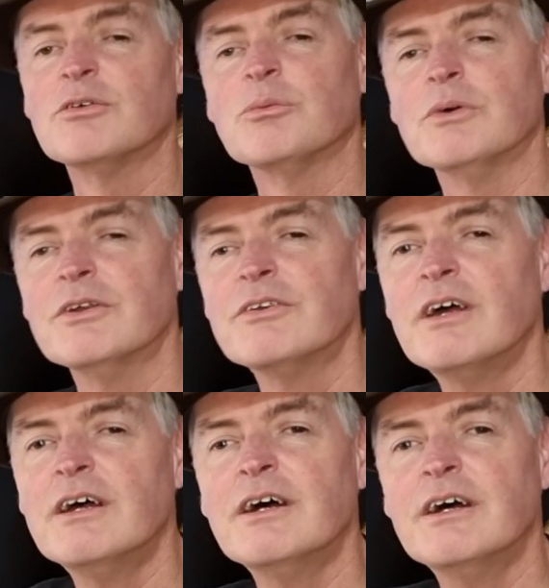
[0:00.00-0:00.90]
was
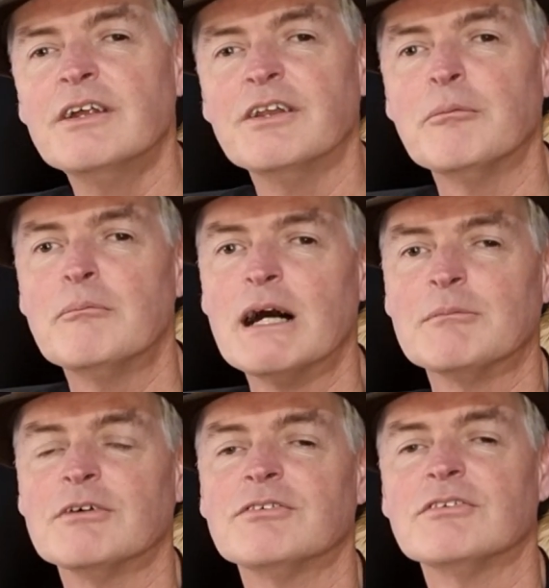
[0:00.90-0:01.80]
the
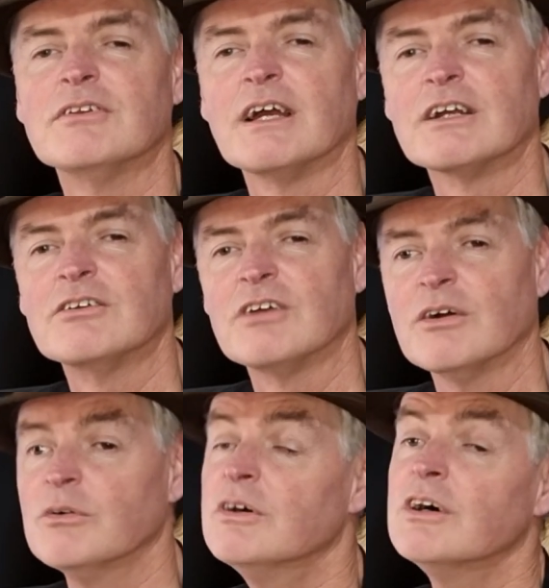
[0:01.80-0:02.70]
Mammoth Tech Show.
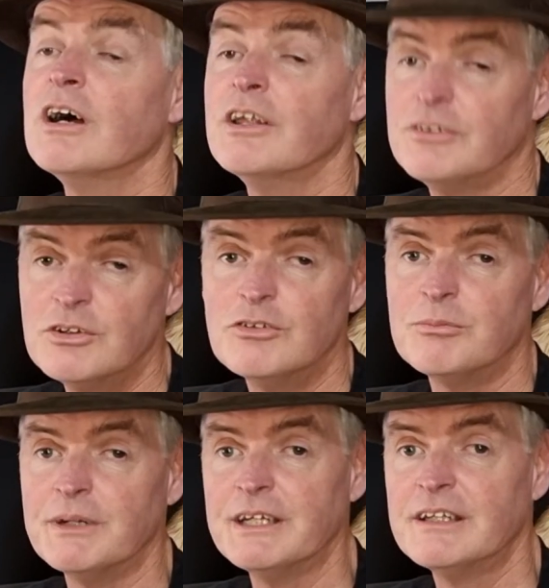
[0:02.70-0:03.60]
And you've
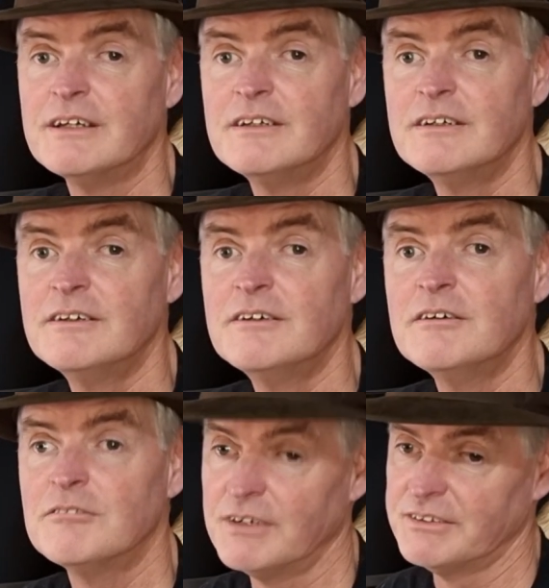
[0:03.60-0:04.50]
been
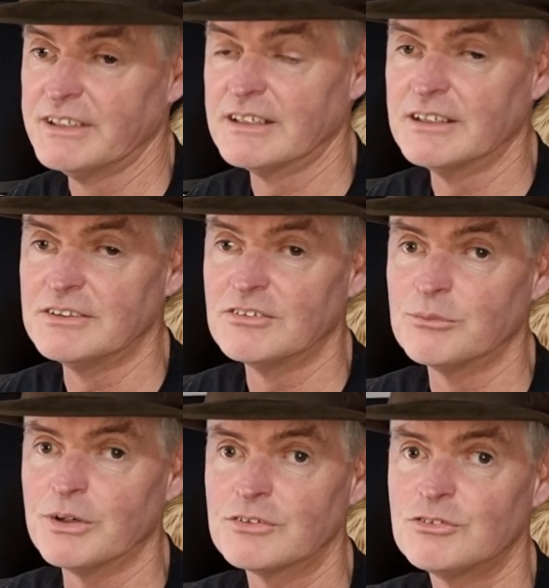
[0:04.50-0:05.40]
very kind to
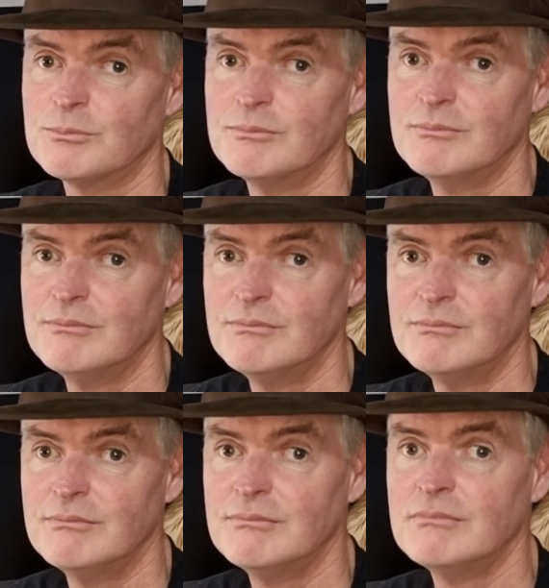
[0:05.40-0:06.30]
watch.
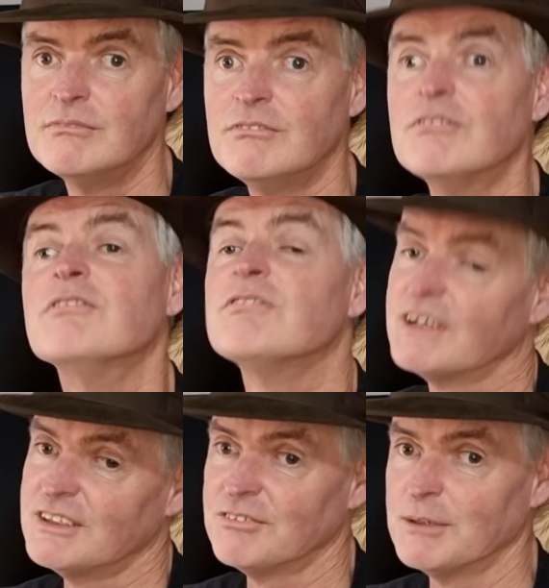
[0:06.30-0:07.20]

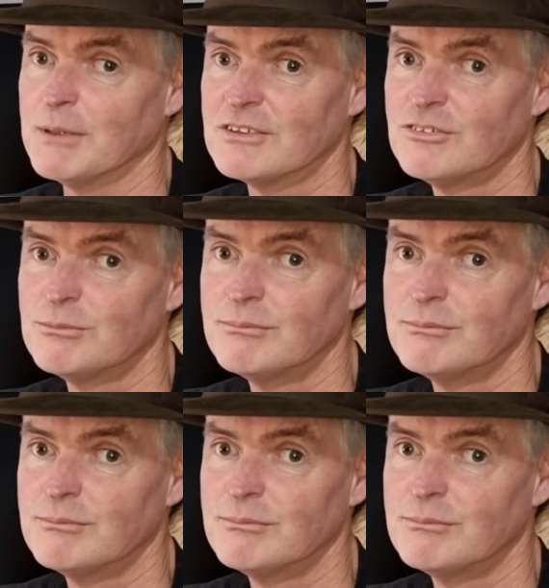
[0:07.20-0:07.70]
Thank you very much.